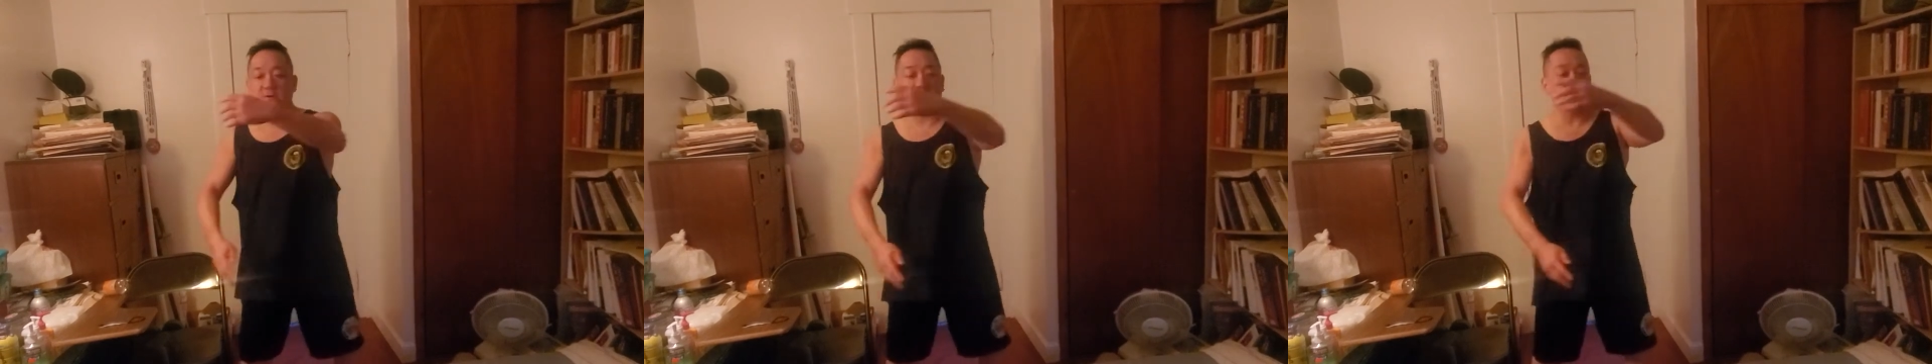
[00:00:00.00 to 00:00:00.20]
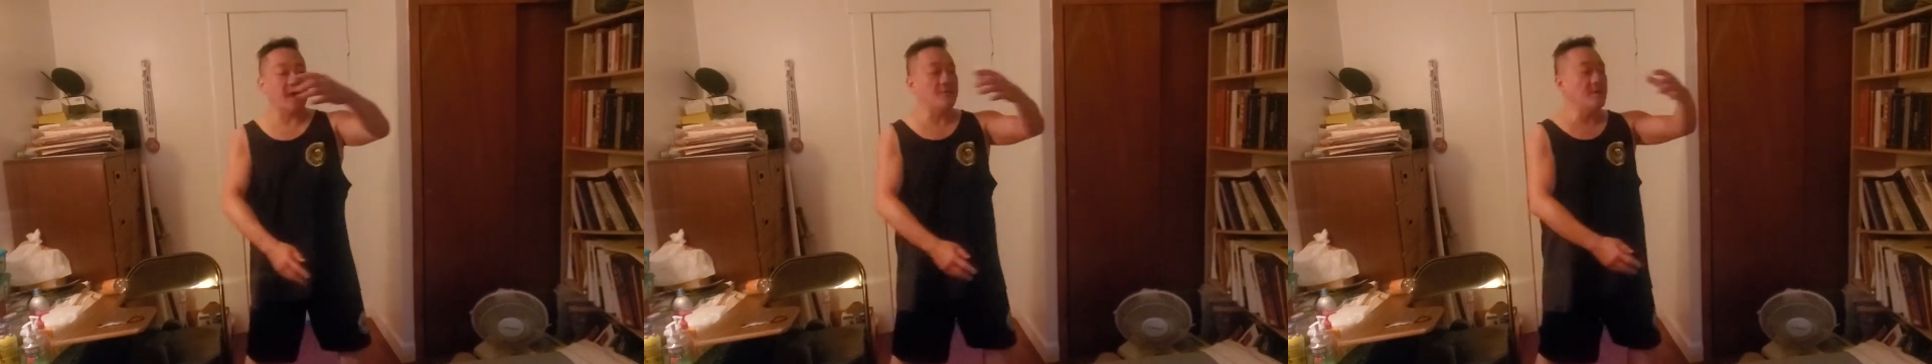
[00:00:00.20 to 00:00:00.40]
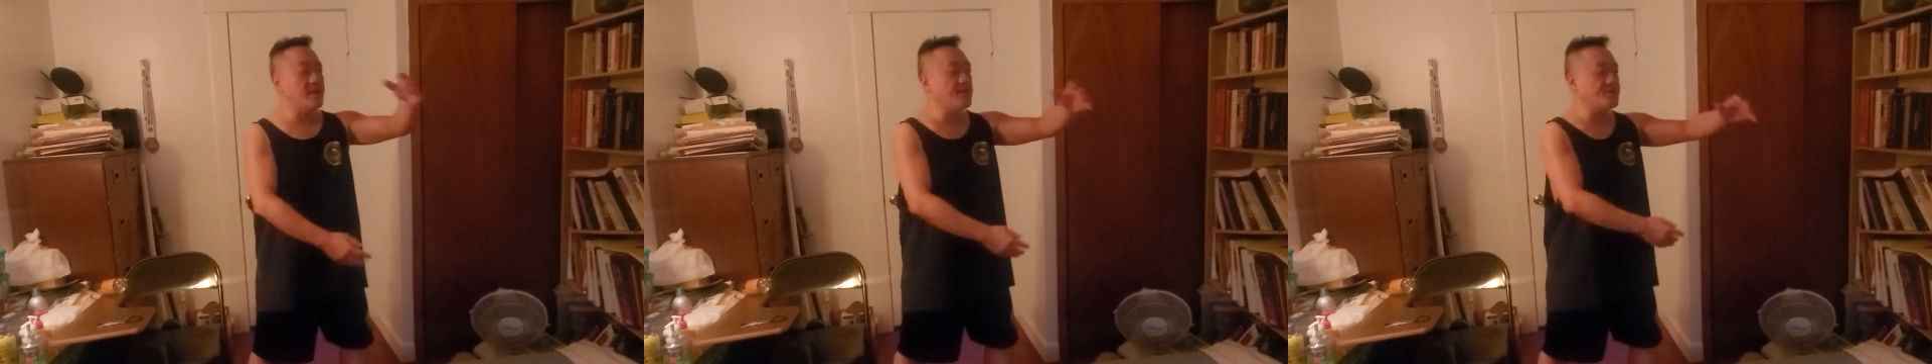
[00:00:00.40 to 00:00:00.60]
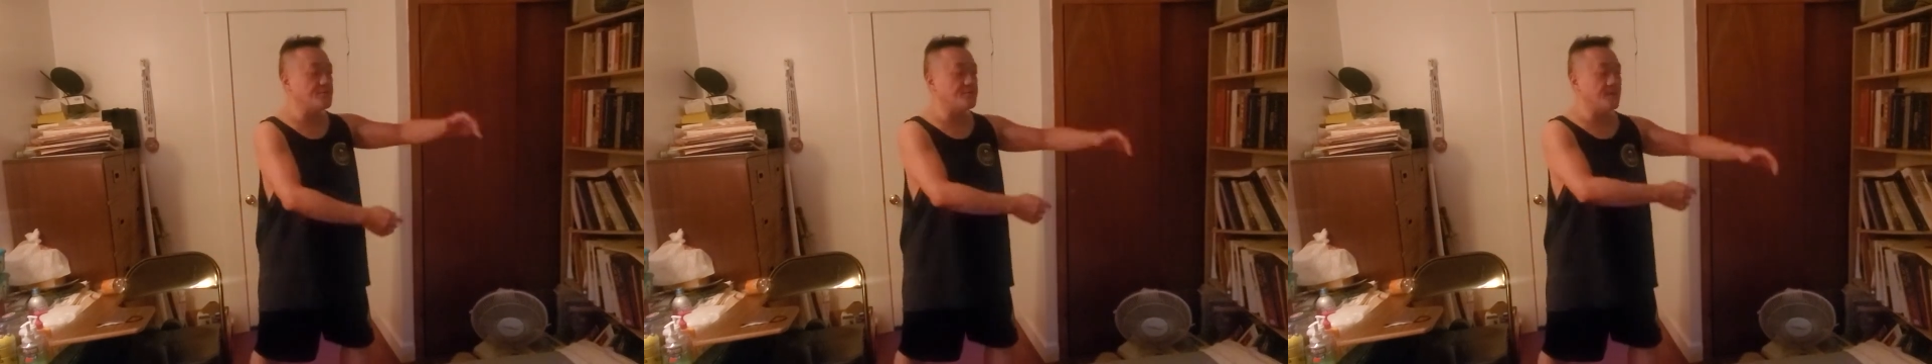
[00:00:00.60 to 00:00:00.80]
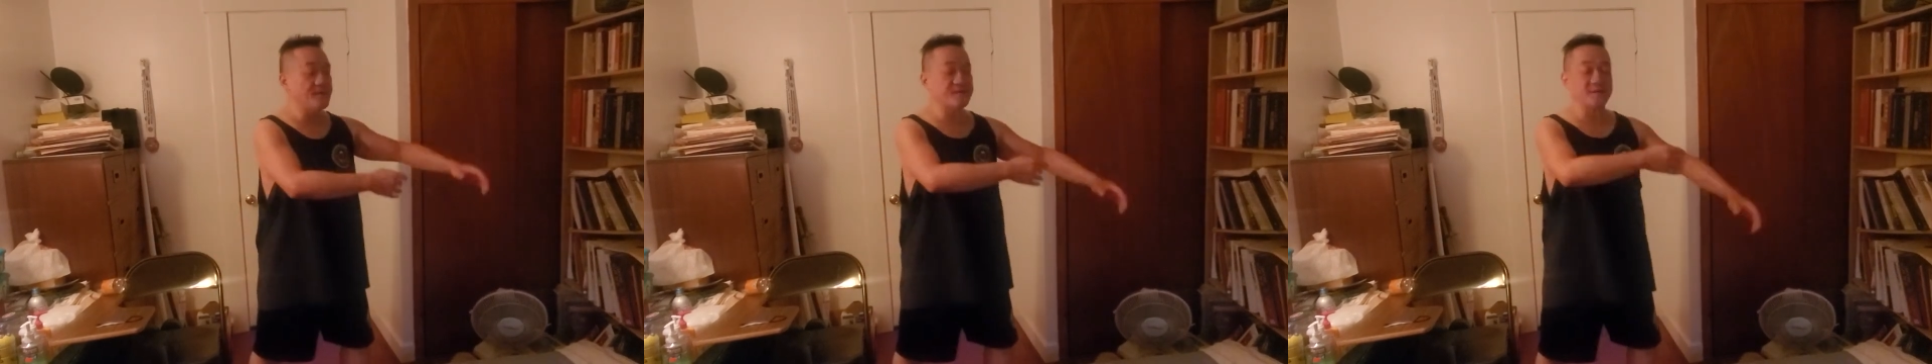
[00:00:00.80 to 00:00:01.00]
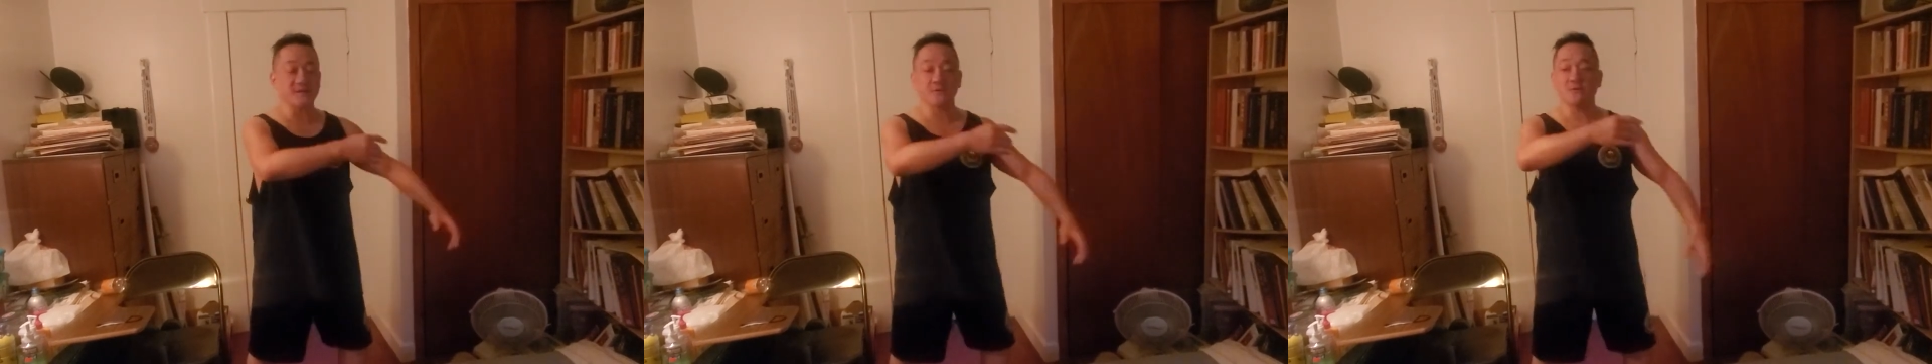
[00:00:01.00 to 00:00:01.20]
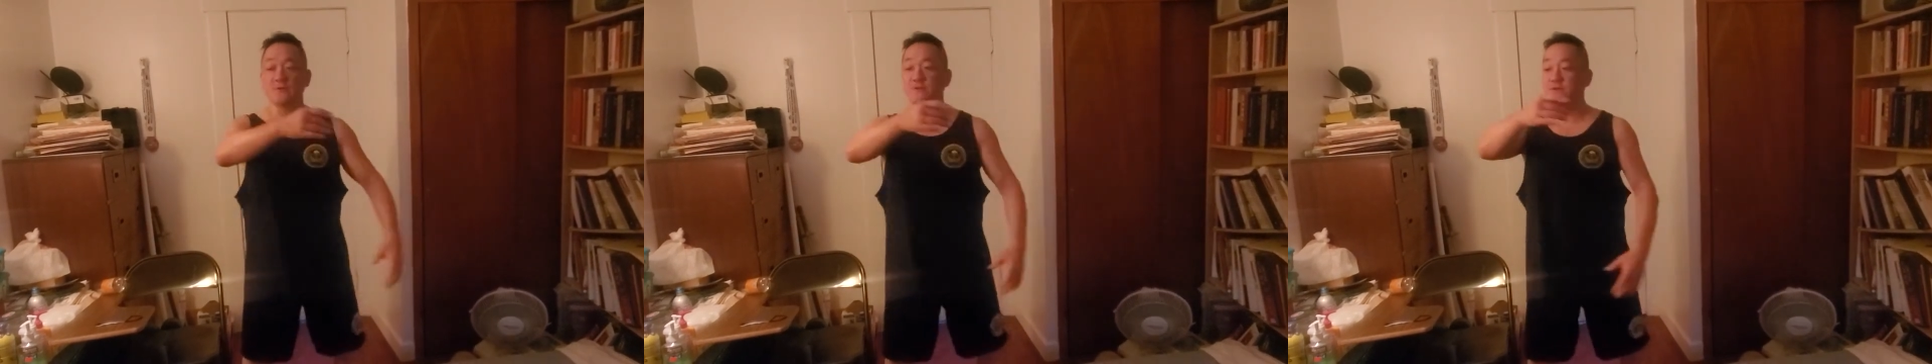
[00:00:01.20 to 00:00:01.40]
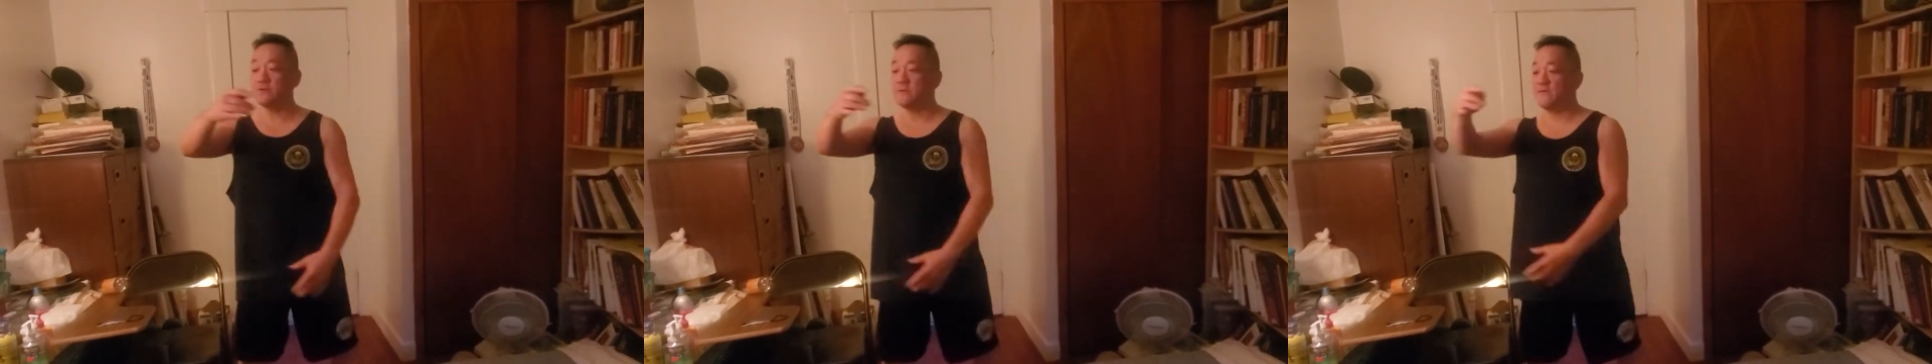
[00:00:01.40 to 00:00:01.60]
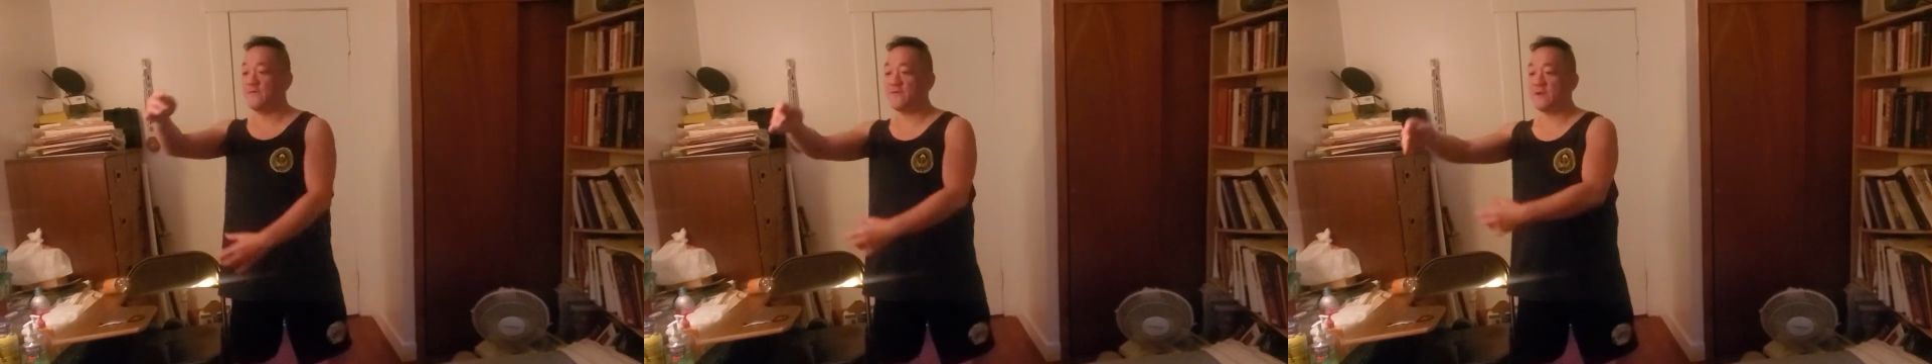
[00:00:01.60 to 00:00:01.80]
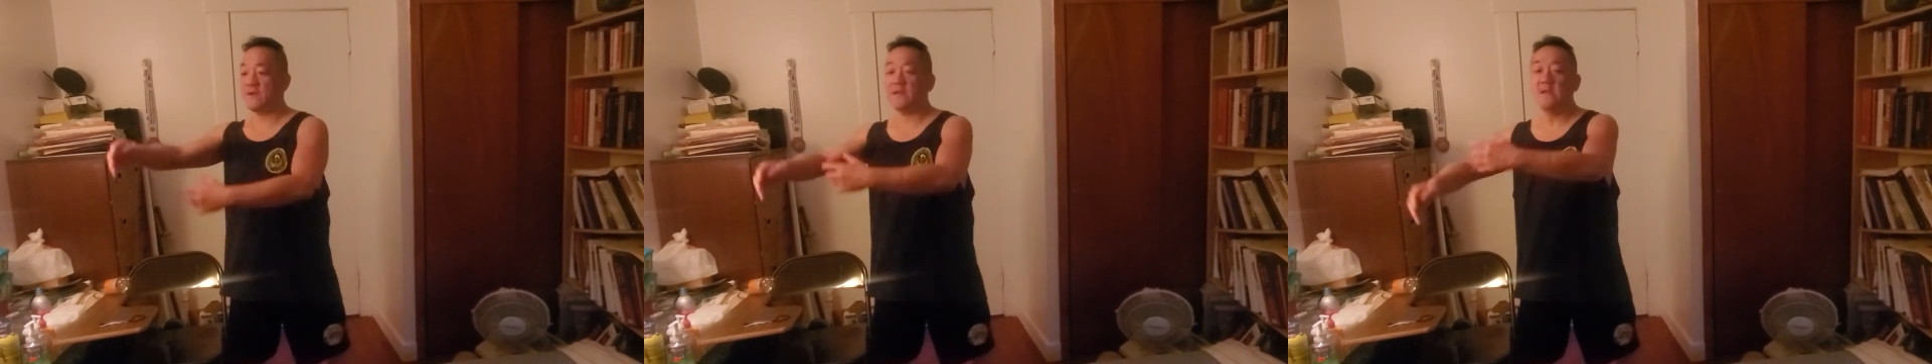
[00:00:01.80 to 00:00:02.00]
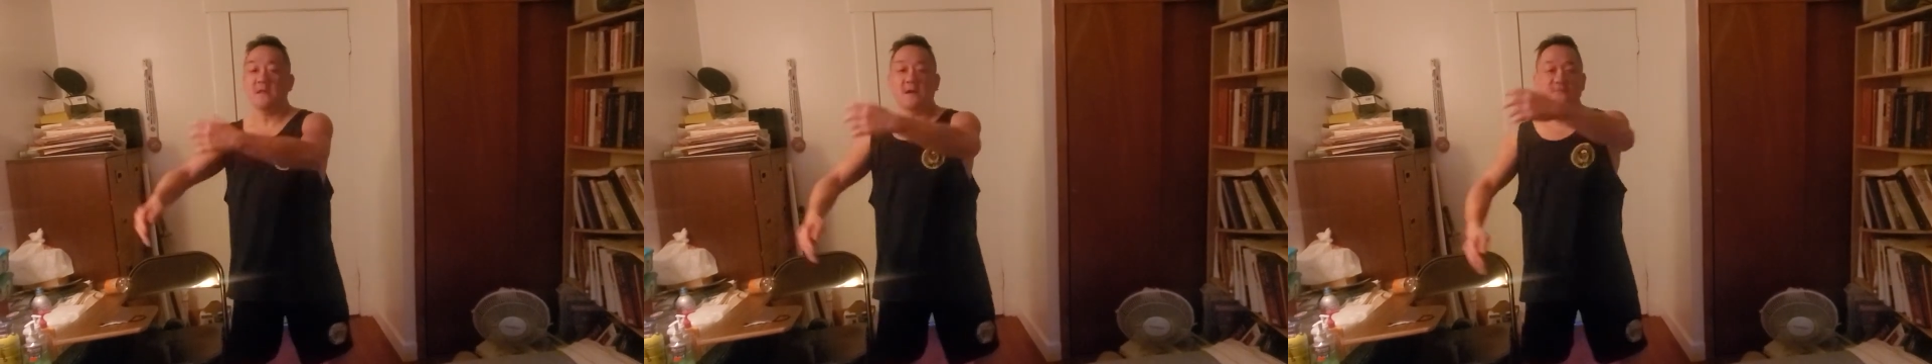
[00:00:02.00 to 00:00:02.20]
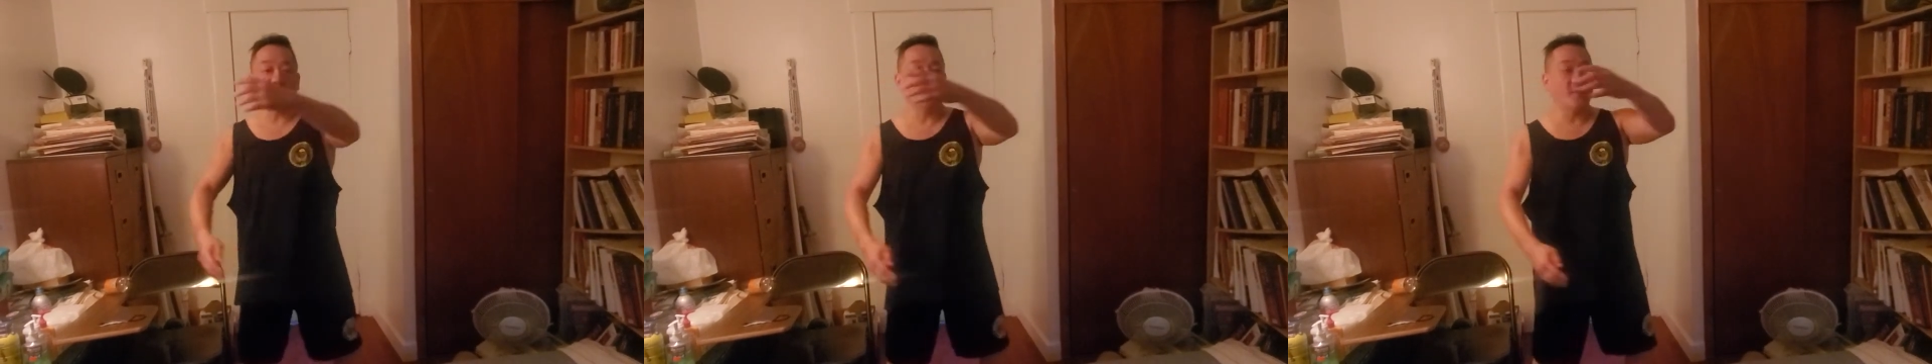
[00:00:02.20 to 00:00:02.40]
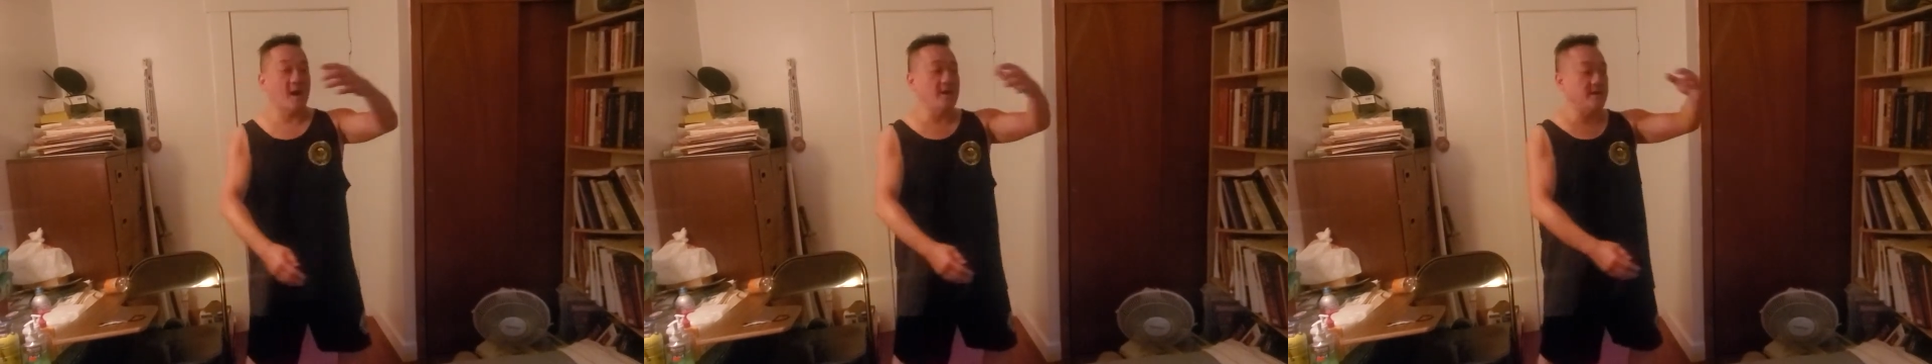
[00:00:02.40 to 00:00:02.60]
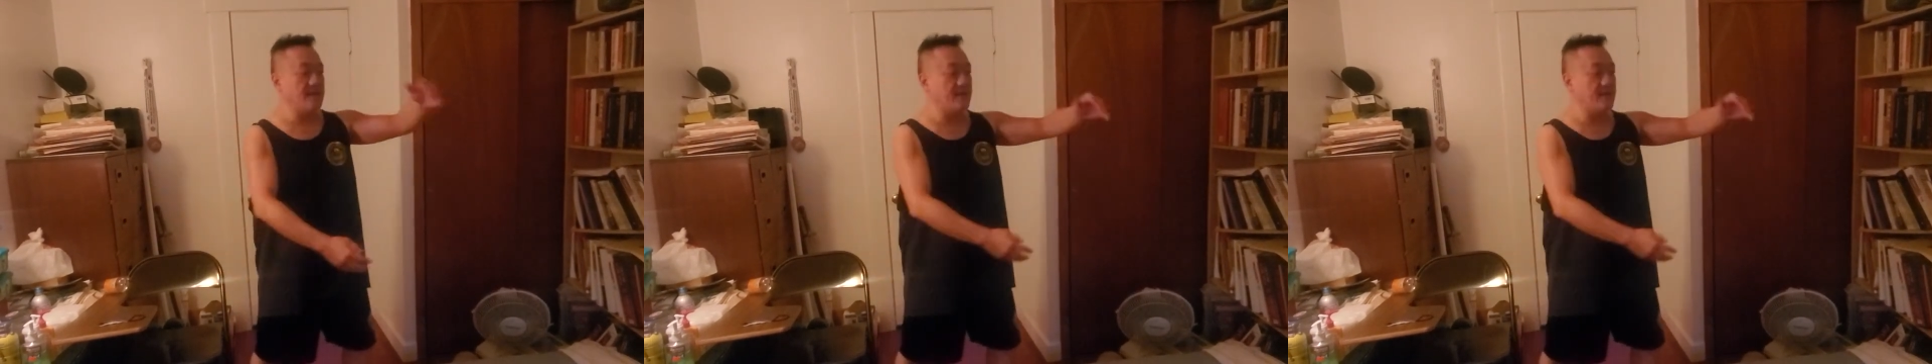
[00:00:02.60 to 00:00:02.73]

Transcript: Cloud Hands is basically going to the front of the body,